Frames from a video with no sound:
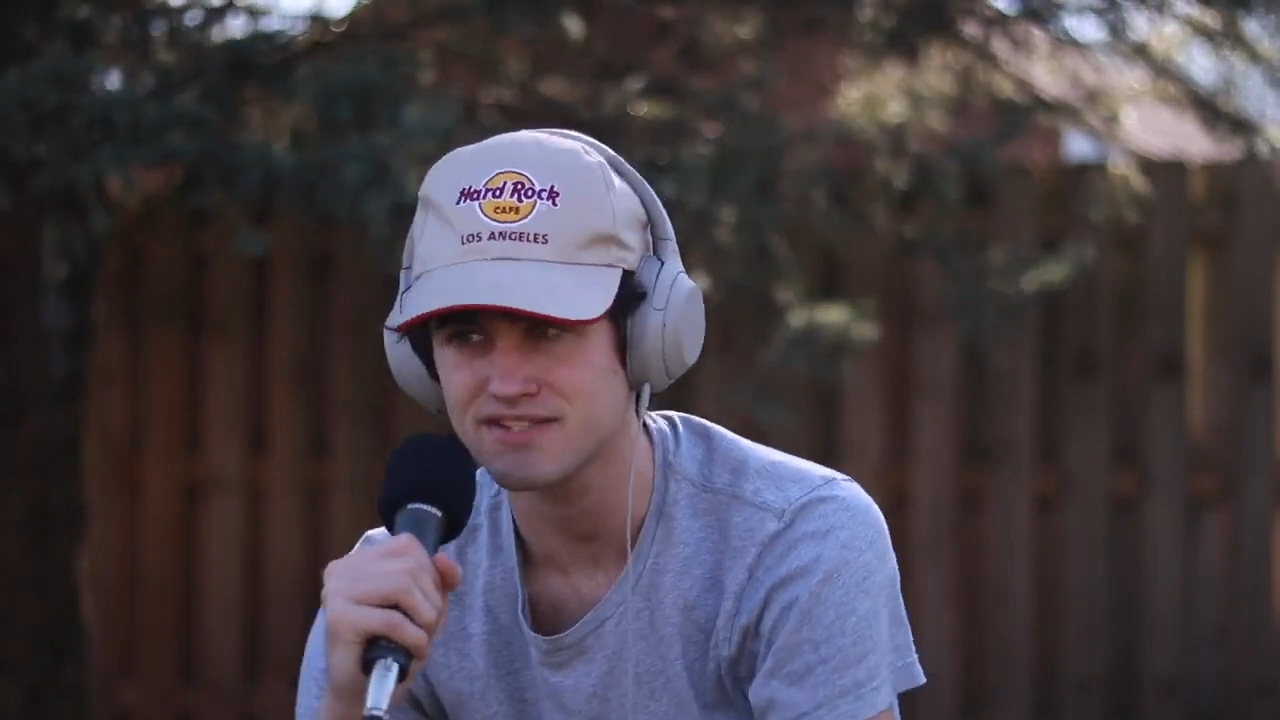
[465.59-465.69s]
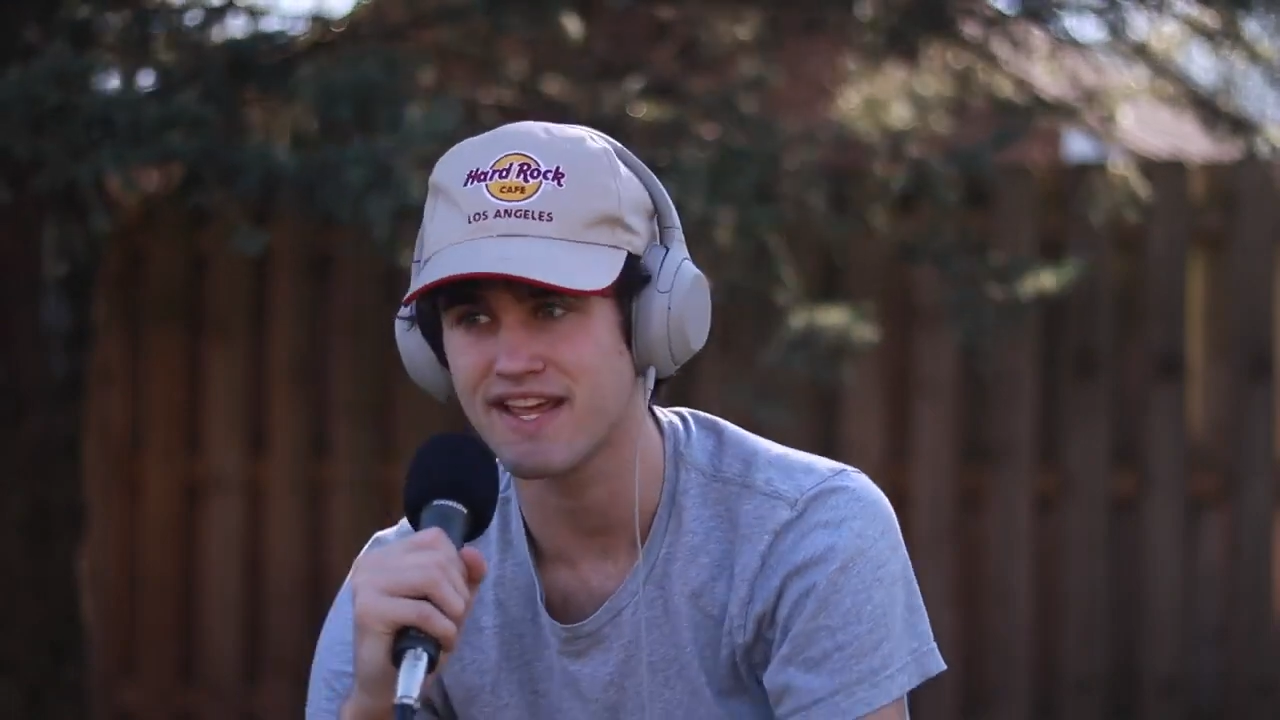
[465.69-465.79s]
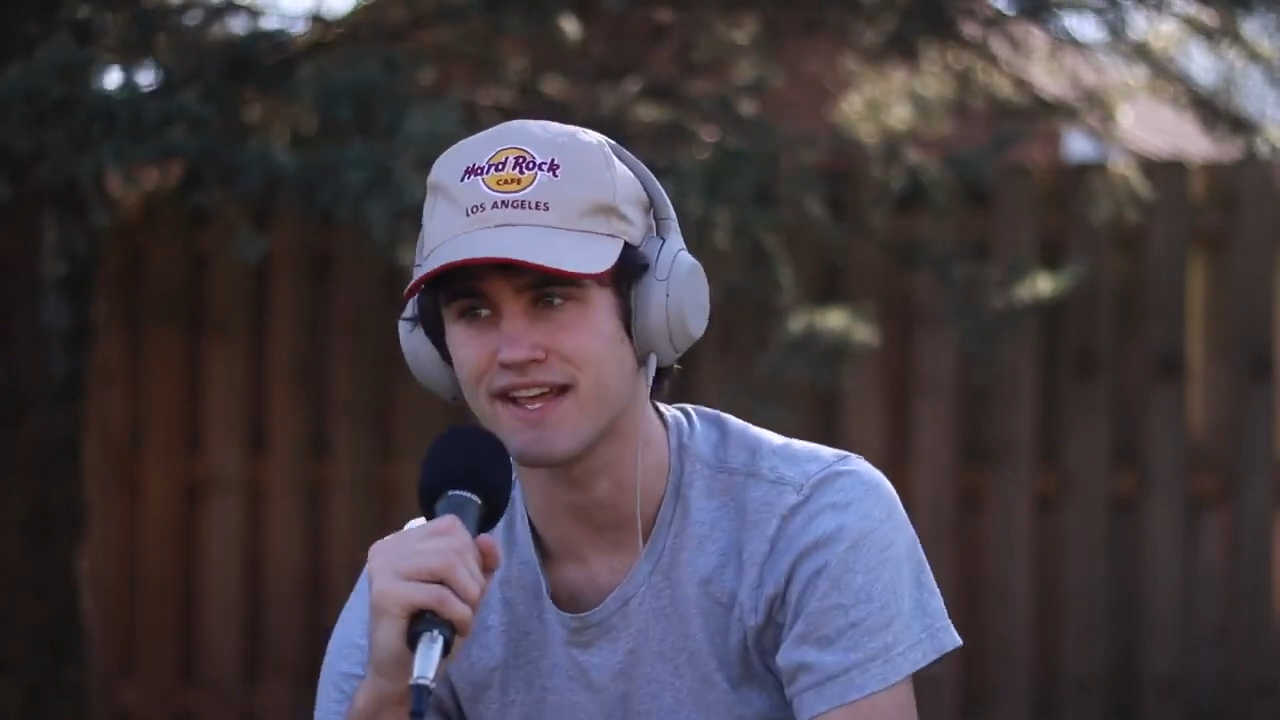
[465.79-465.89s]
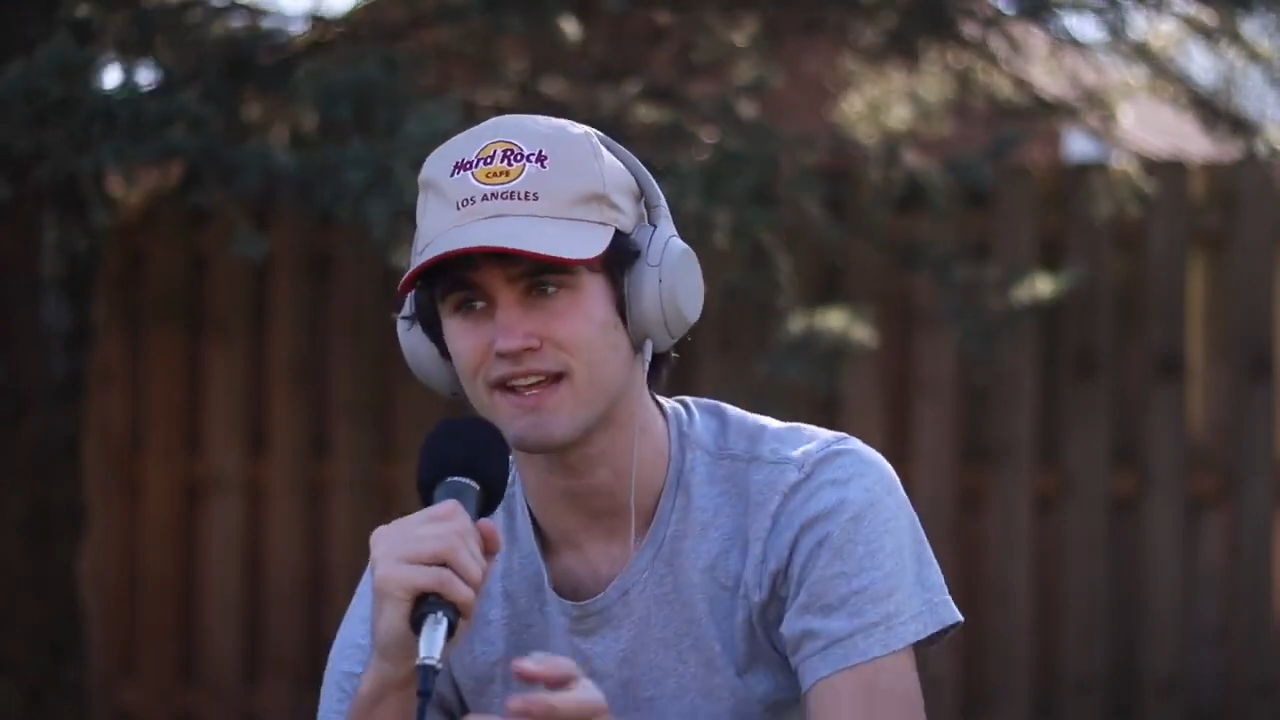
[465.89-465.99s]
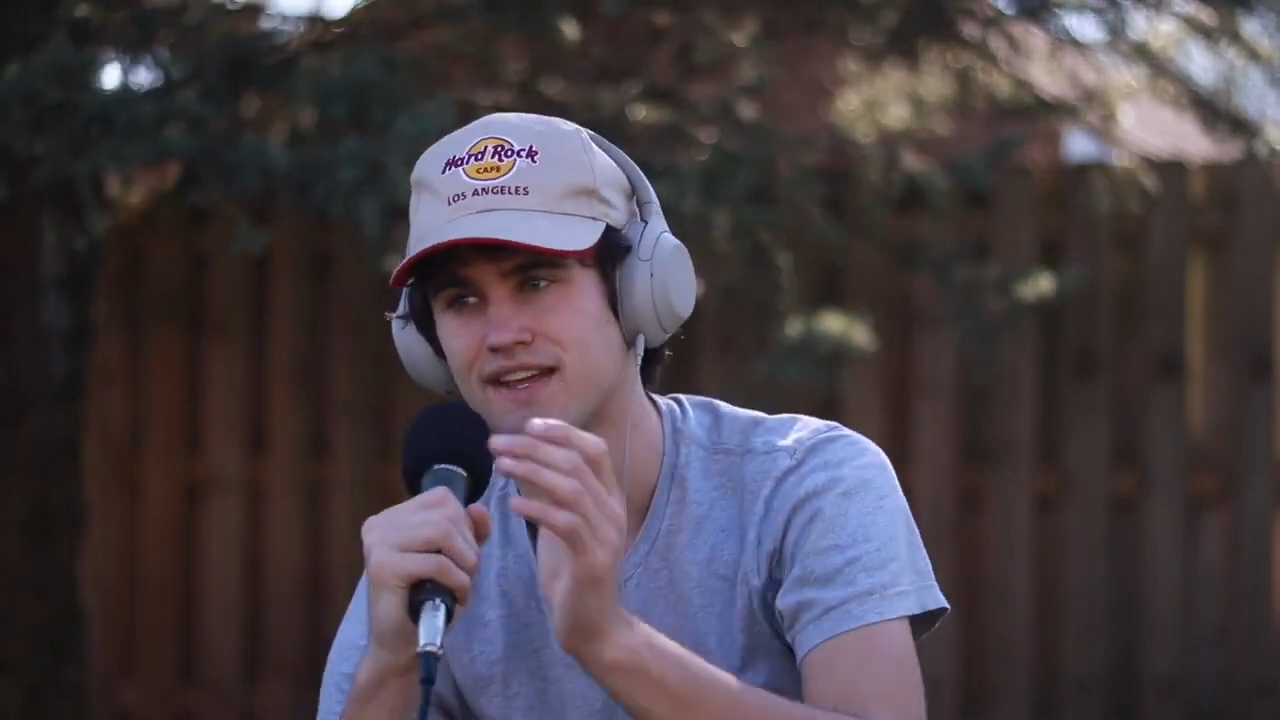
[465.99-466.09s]

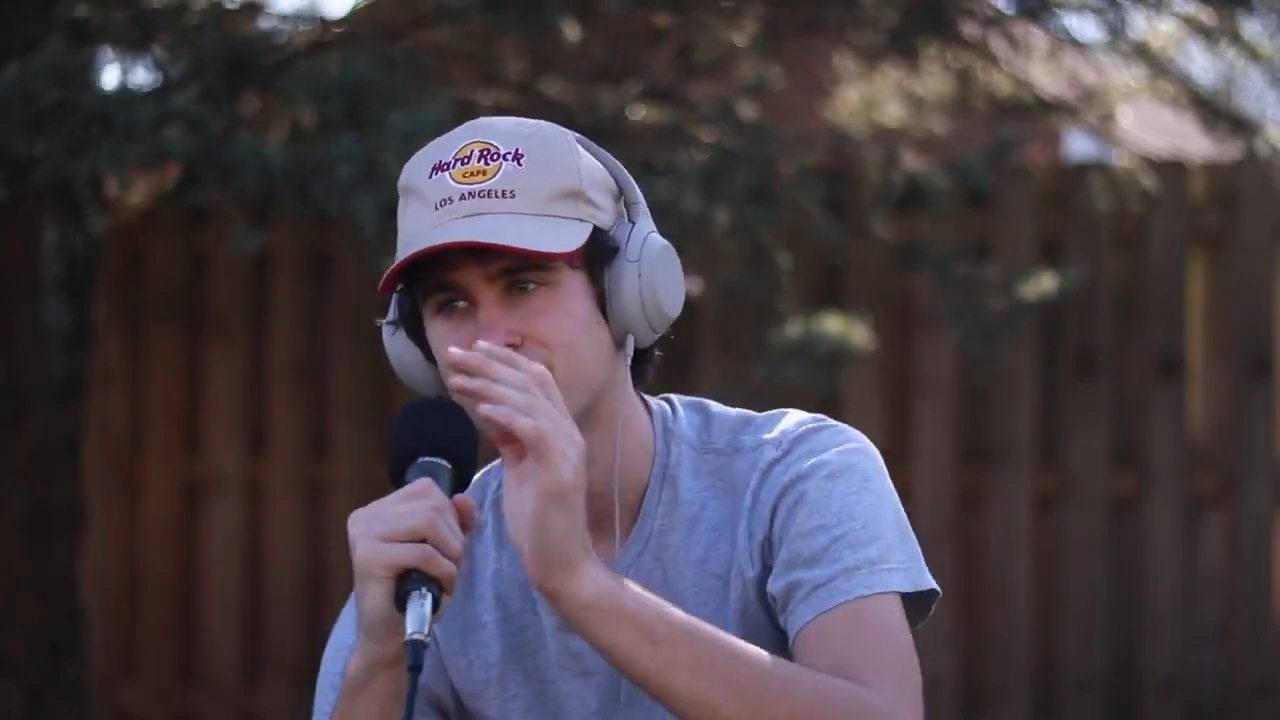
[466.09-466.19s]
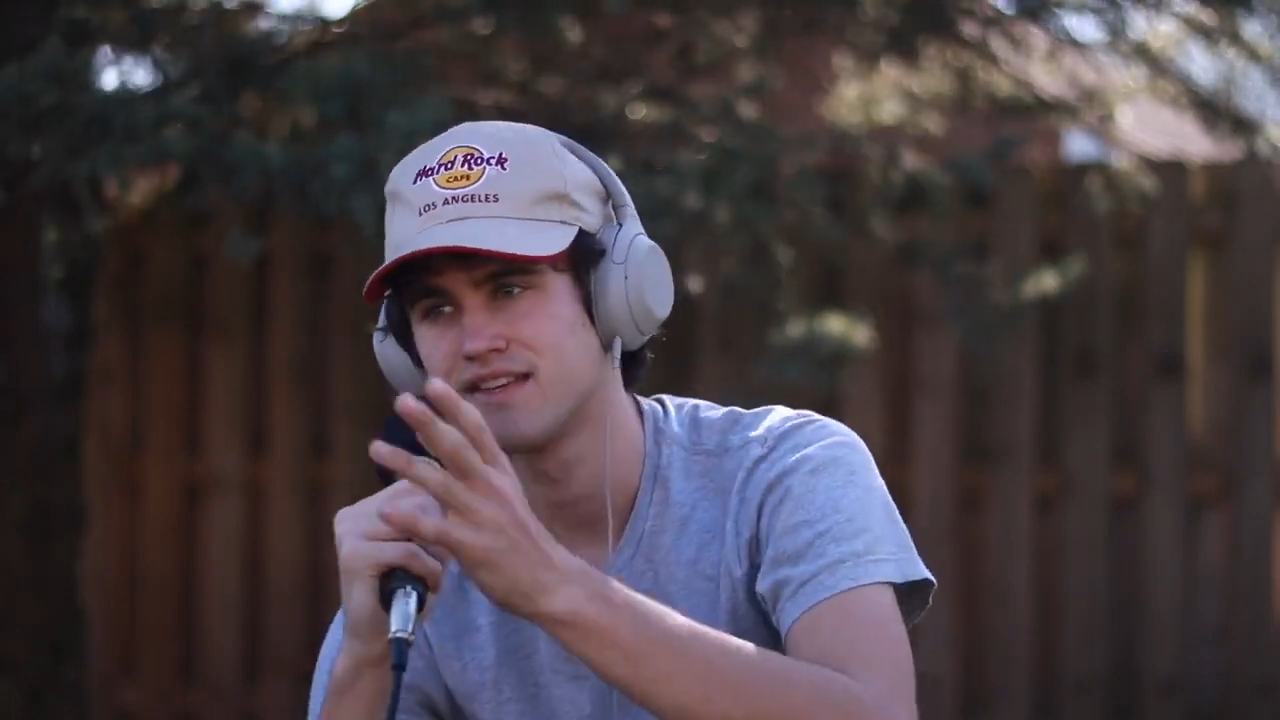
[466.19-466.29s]
saying